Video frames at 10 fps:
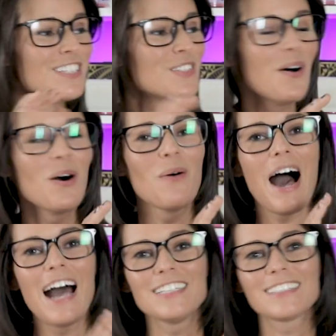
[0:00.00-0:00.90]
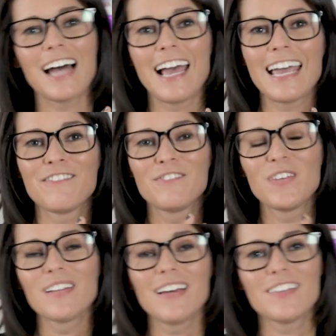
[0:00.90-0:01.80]
So I
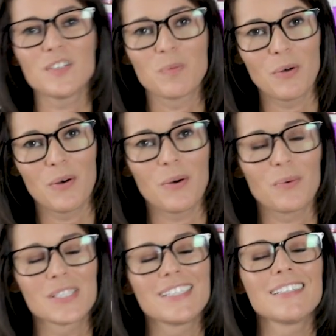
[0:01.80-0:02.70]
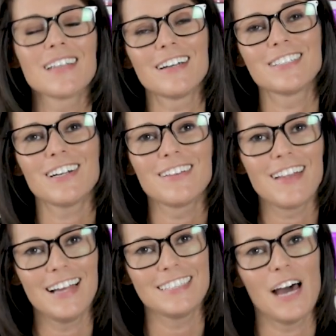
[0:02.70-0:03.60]
feel like this book was such a
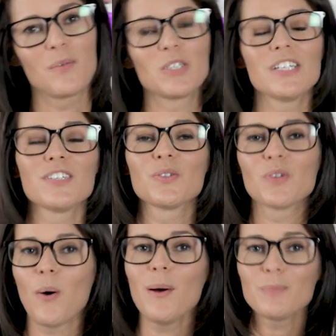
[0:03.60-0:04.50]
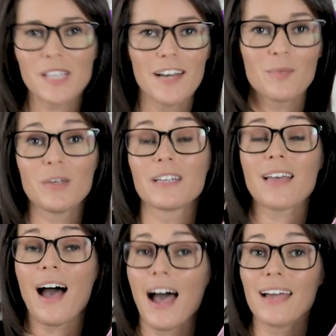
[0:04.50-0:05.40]
letdown, which is so upsetting
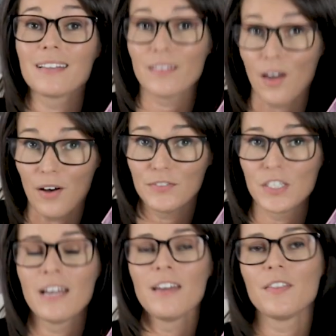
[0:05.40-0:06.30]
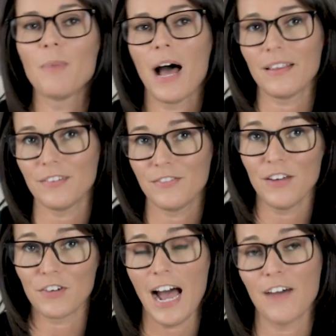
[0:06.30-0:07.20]
because I loved The Ballad of
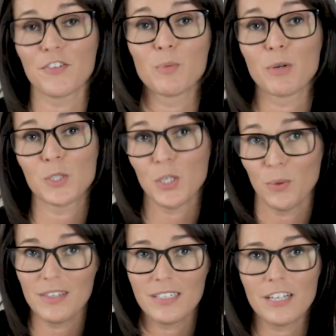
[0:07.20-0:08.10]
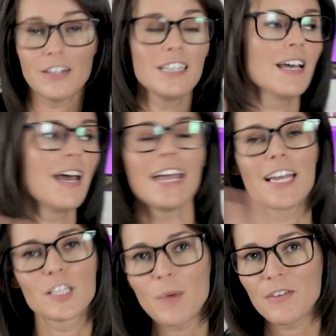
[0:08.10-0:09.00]
Never After, book 2 in the series.
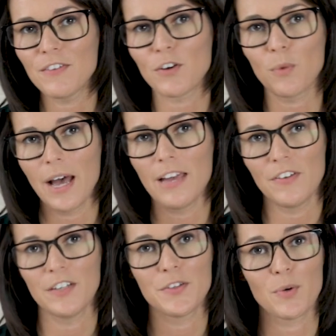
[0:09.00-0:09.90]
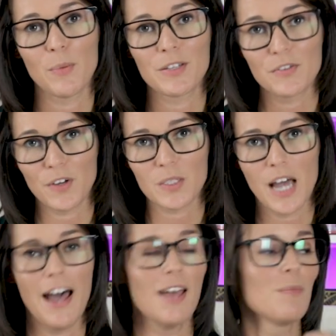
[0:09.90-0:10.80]
It's my favorite YA fantasy romance of all
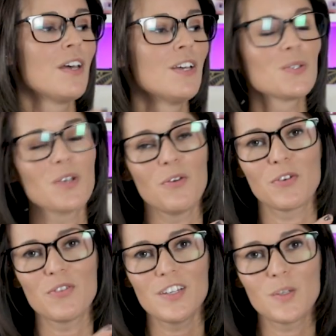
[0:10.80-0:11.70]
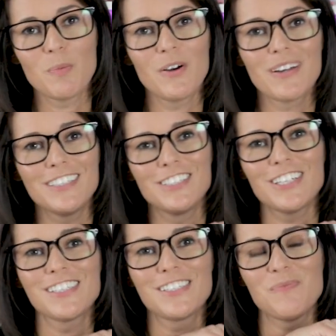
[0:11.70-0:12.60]
time. So for this book
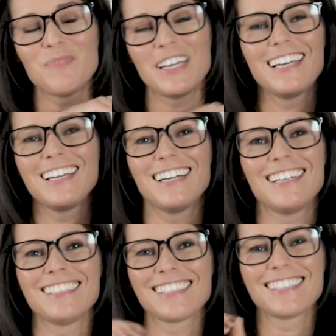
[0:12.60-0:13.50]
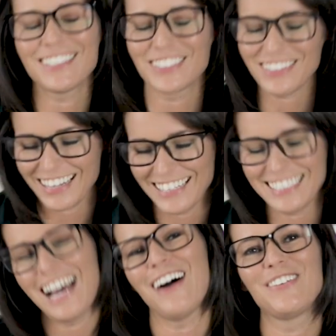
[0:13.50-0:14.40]
just to be such a
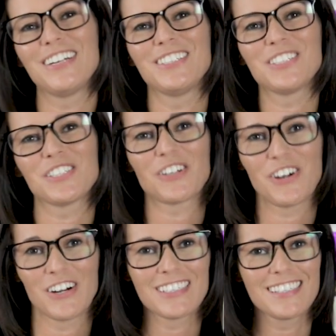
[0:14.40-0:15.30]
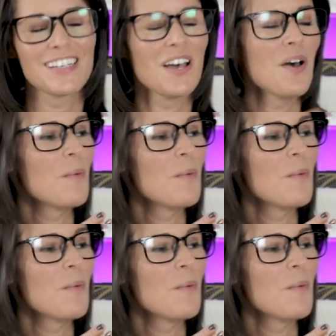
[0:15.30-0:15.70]
letdown just hurts.